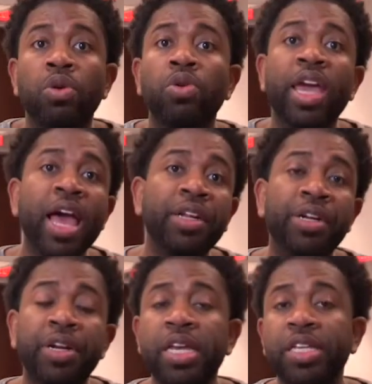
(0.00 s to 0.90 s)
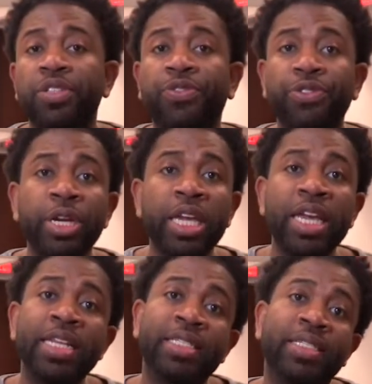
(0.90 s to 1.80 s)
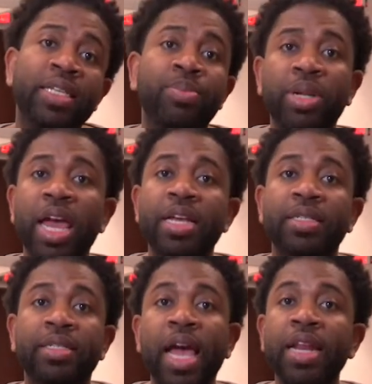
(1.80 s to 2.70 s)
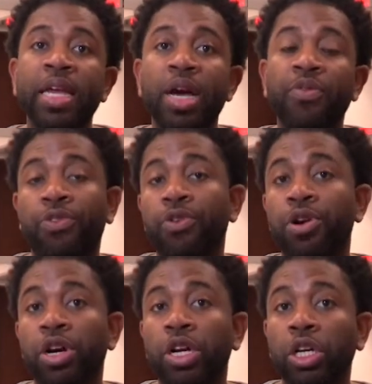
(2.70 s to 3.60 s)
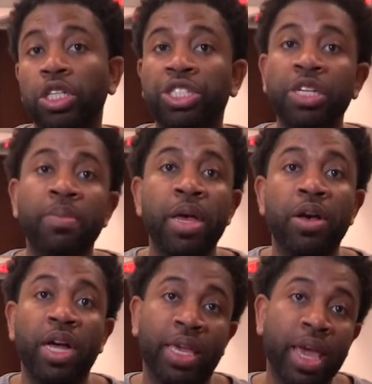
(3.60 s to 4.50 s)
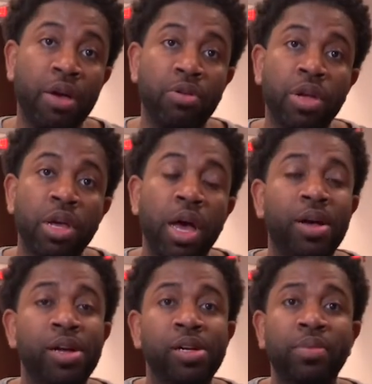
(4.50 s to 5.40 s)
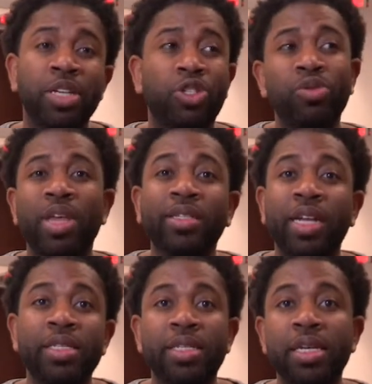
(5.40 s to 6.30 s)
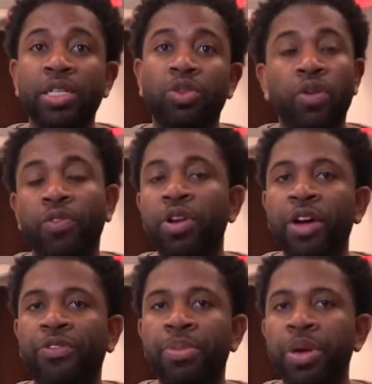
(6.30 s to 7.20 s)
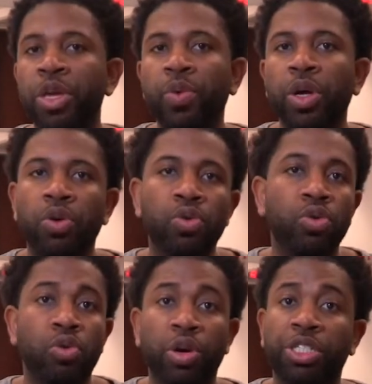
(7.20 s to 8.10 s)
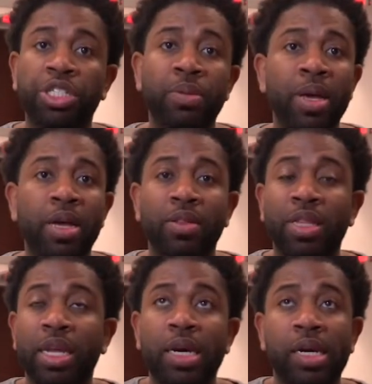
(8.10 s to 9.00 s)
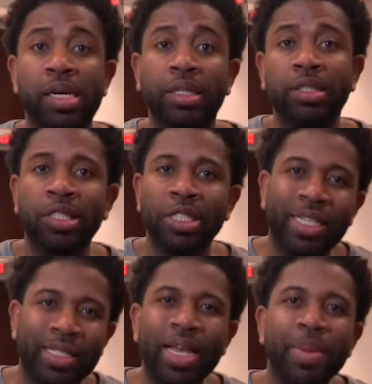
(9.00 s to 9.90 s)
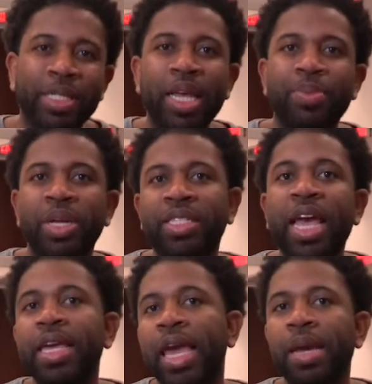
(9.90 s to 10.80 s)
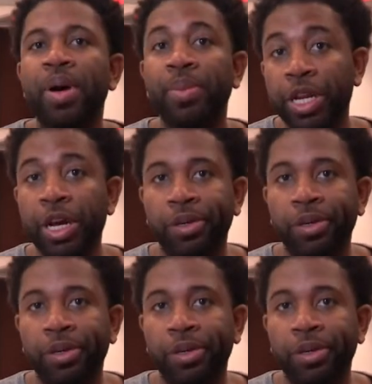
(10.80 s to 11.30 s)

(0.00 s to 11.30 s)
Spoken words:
Google Calendar is free and it's simple as signing up for a Gmail account. It's 2018, so if you're not familiar with Google or Gmail, then it's time to step your tech game up,